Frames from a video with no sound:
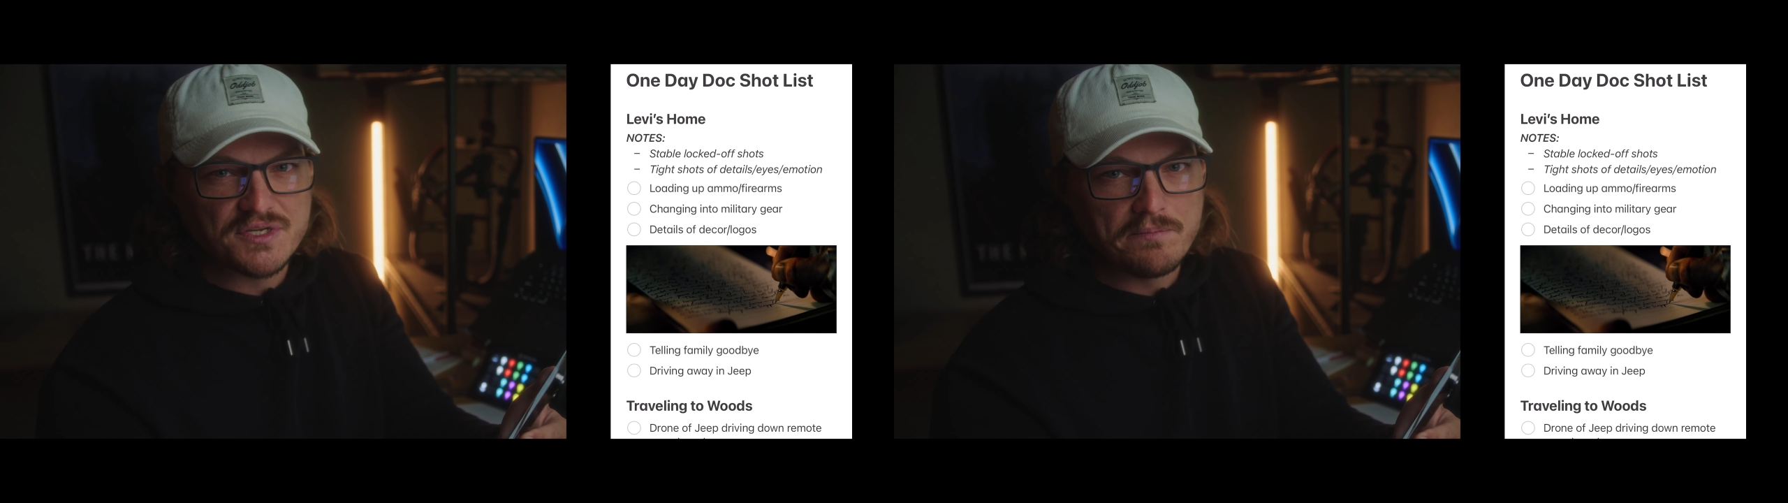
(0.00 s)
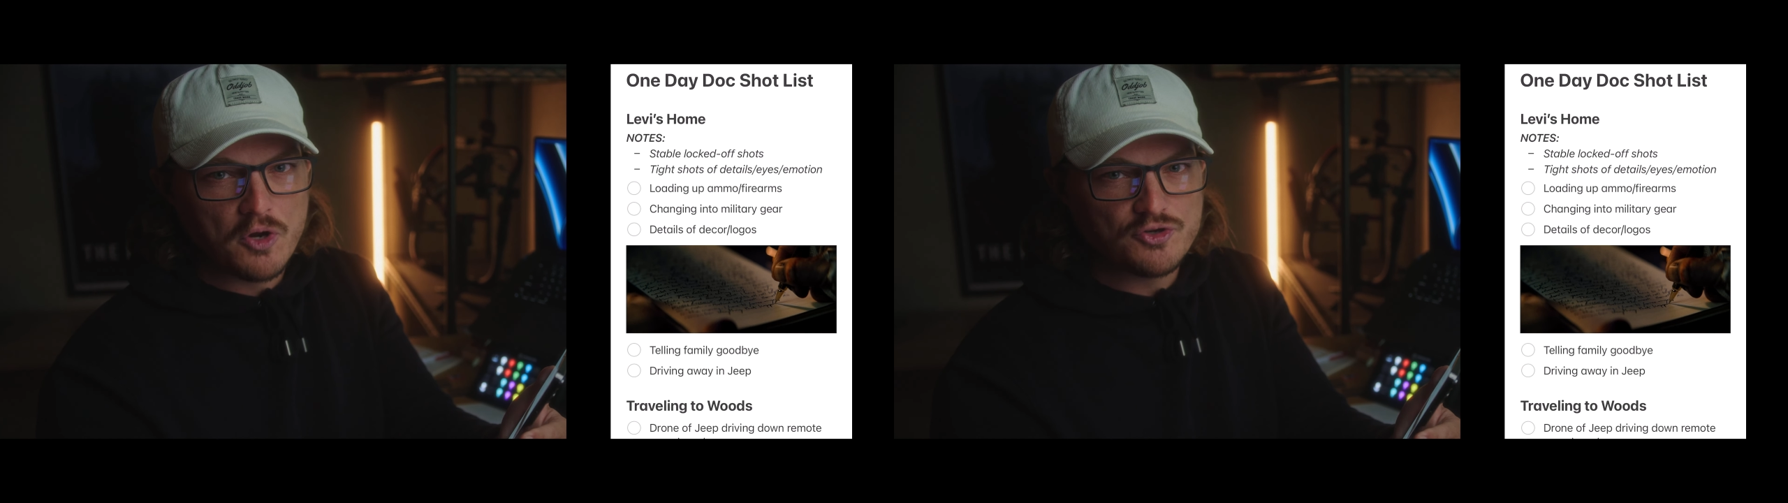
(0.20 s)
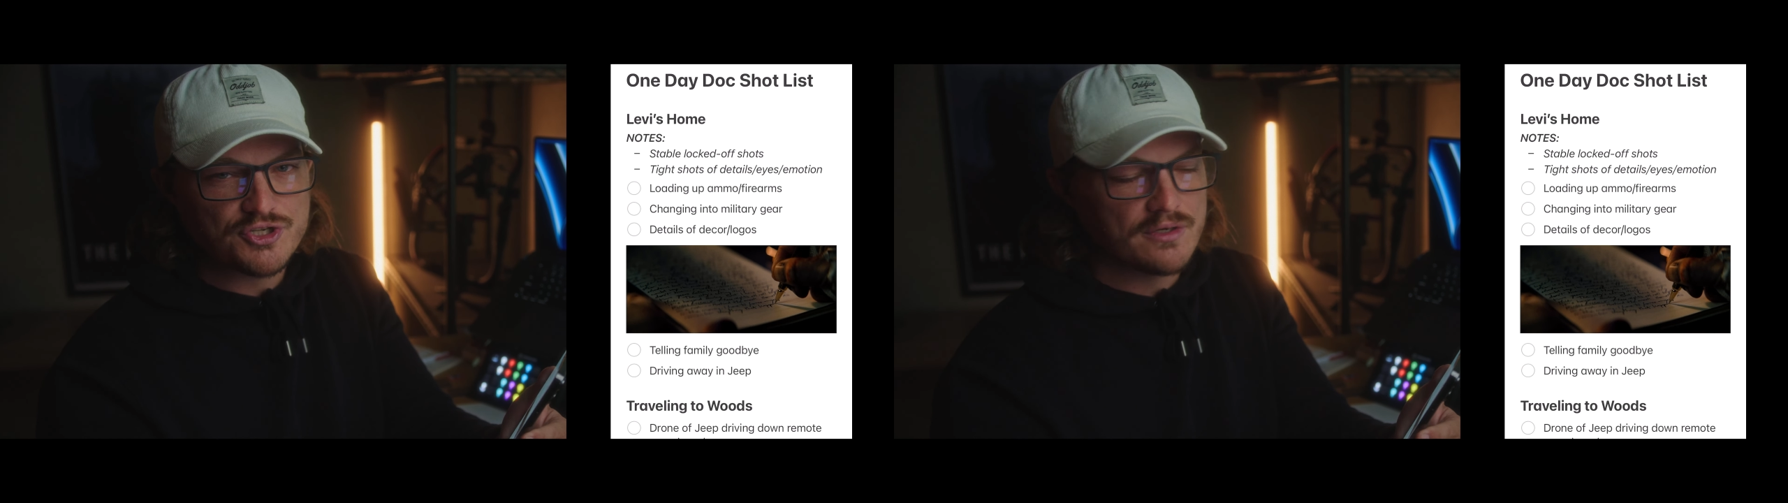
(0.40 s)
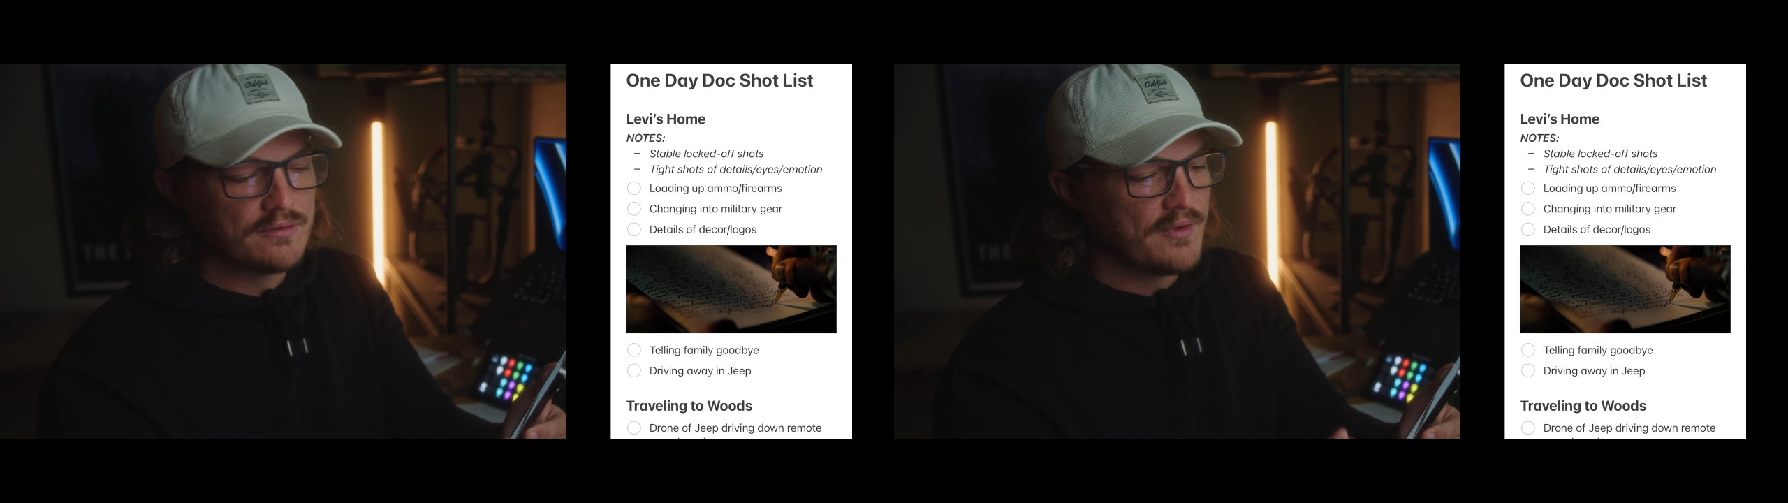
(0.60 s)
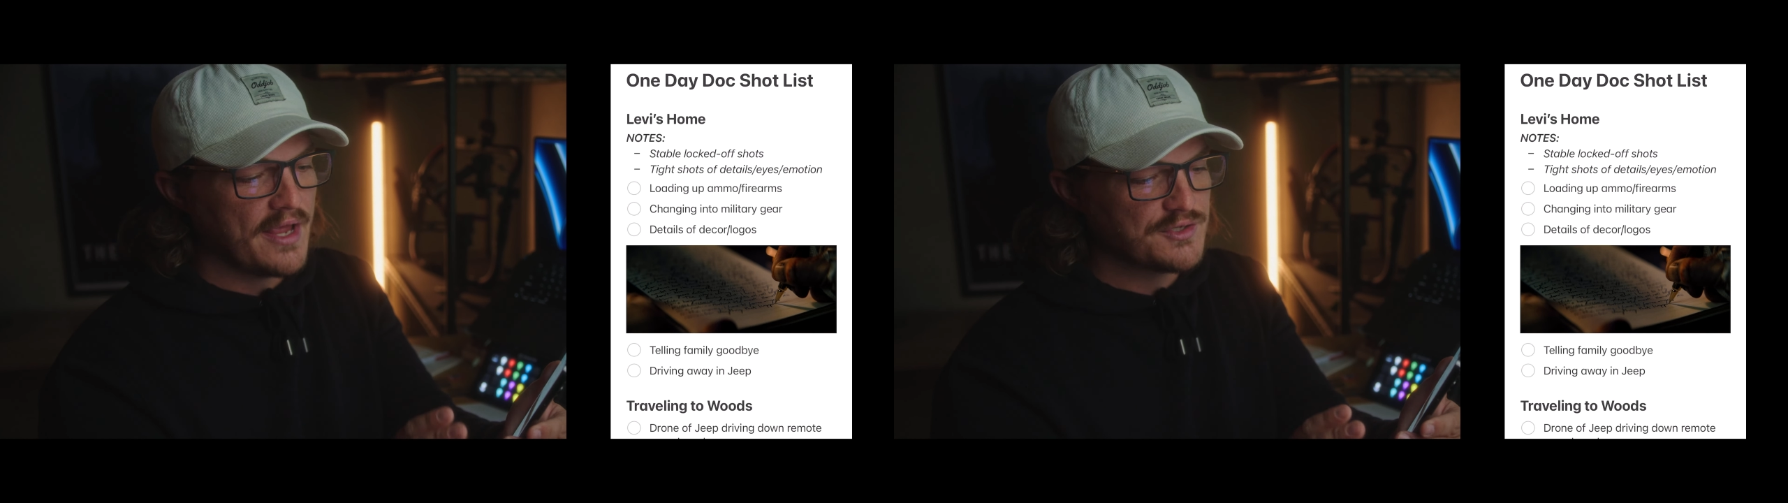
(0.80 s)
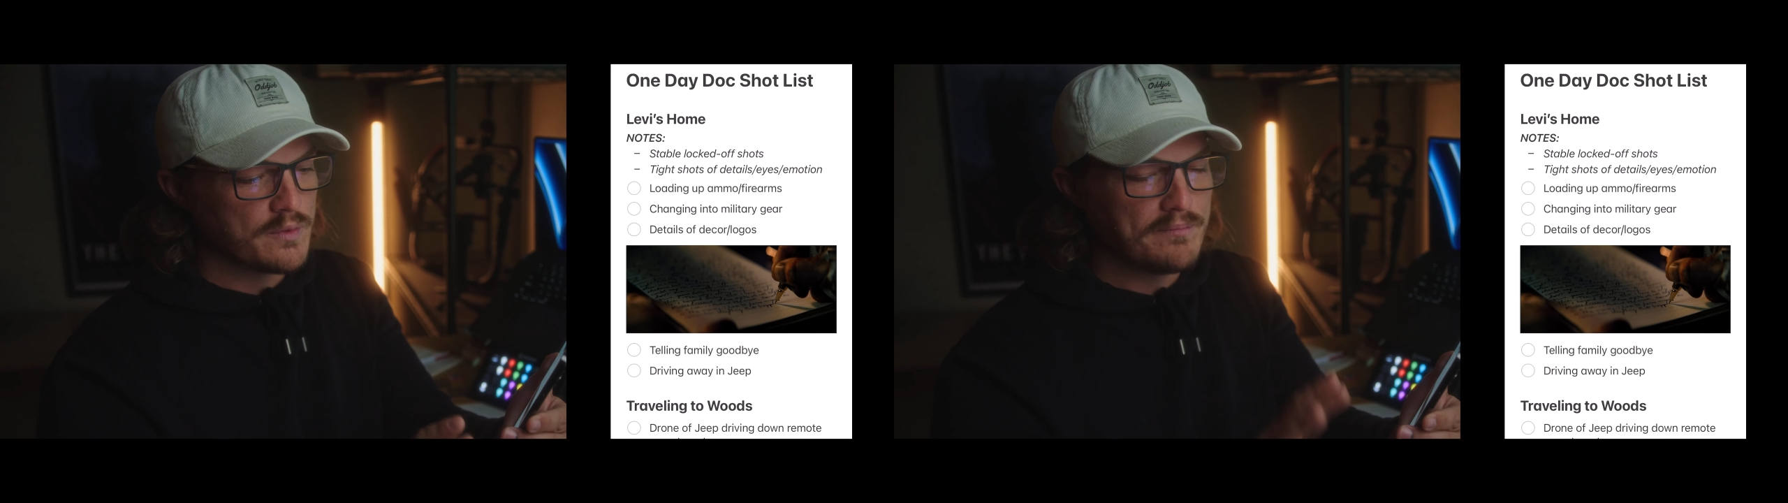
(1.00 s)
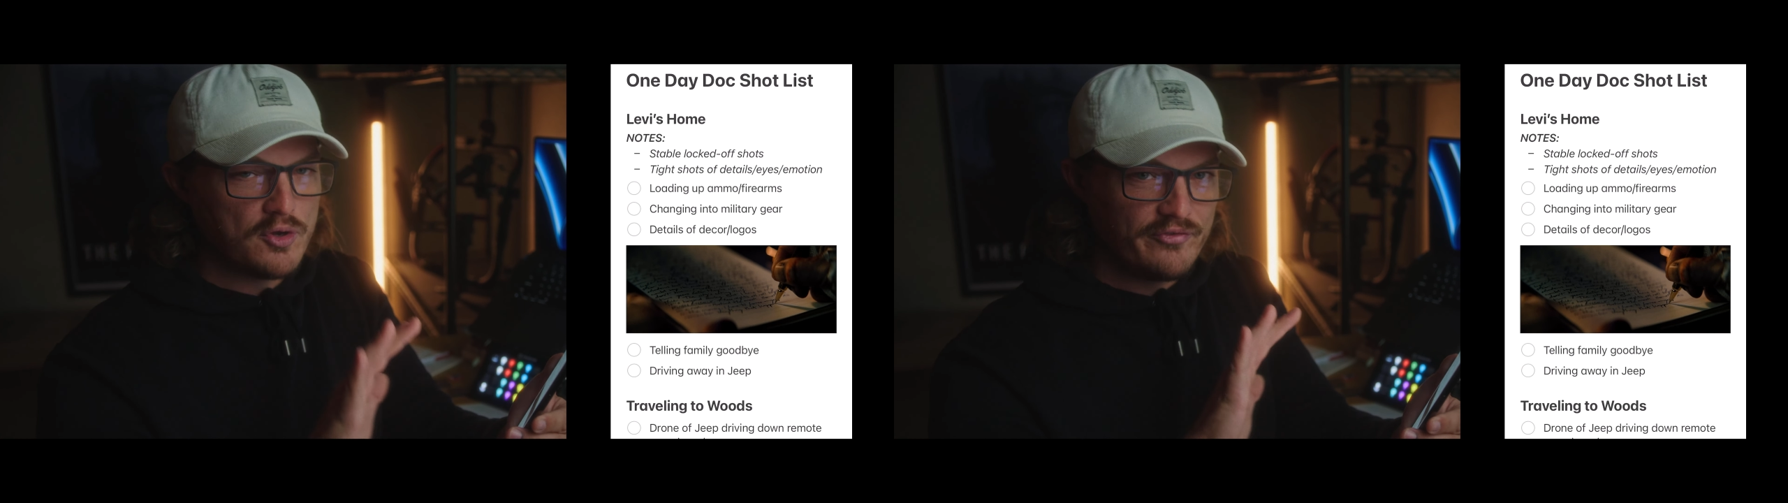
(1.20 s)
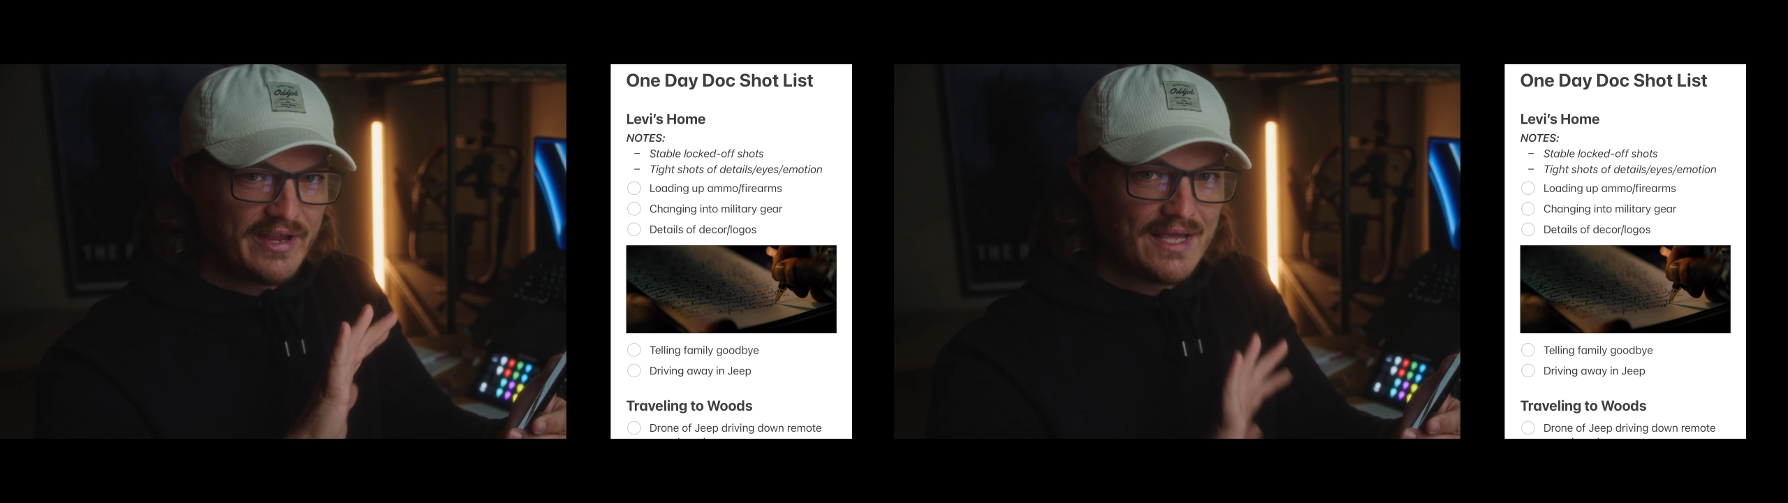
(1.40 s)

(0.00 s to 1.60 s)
and motion as we're moving